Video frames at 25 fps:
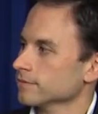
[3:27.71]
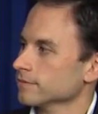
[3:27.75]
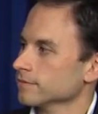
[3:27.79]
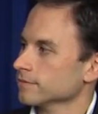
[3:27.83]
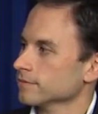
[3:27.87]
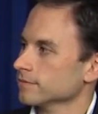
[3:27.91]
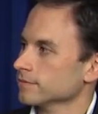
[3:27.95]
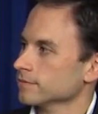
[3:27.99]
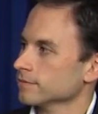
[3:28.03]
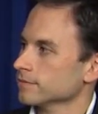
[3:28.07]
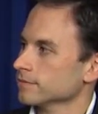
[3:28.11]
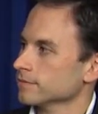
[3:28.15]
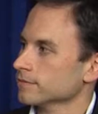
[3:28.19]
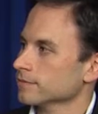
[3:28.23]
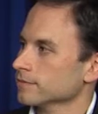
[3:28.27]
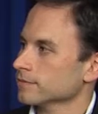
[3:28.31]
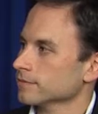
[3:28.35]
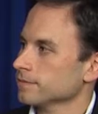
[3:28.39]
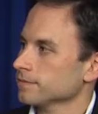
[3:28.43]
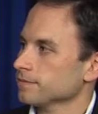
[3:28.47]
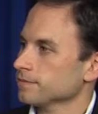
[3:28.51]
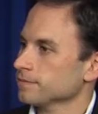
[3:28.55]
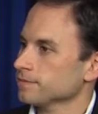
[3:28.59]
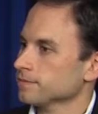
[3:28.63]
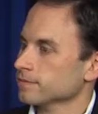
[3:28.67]

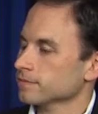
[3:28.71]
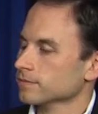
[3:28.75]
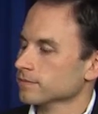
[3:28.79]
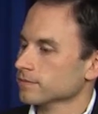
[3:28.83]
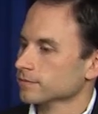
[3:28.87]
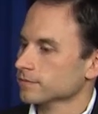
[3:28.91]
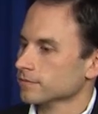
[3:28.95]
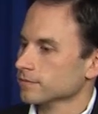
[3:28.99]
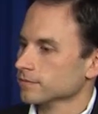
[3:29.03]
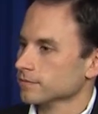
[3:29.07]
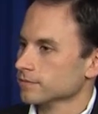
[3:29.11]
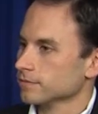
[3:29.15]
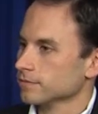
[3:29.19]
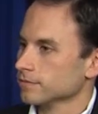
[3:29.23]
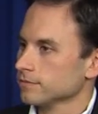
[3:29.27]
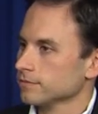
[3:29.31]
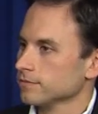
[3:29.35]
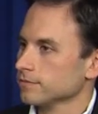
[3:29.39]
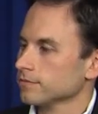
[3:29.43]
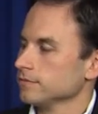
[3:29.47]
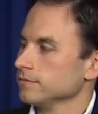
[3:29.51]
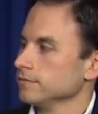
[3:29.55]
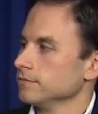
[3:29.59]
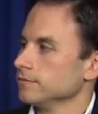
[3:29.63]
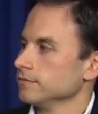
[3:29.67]

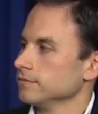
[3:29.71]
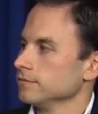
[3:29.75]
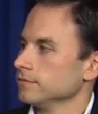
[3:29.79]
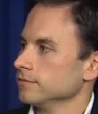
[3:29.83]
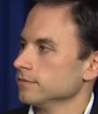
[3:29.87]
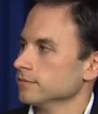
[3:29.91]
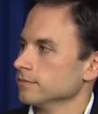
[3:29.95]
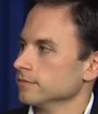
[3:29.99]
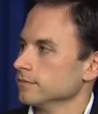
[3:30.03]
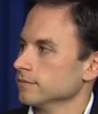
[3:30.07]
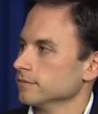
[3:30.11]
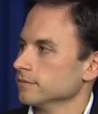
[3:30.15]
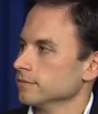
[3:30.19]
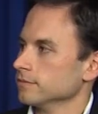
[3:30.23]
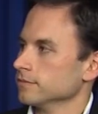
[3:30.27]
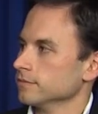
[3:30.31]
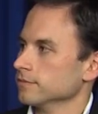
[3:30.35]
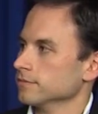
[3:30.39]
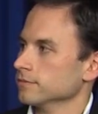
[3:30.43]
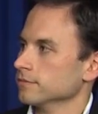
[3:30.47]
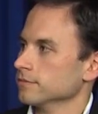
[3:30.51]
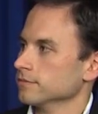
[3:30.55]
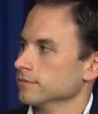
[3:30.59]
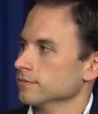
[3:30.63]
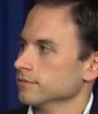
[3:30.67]

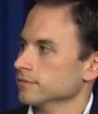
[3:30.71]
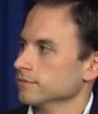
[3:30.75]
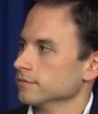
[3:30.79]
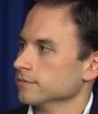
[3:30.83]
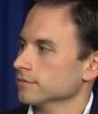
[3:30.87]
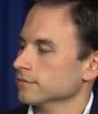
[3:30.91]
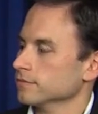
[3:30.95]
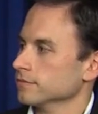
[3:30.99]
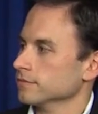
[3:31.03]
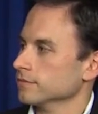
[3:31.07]
[no speech]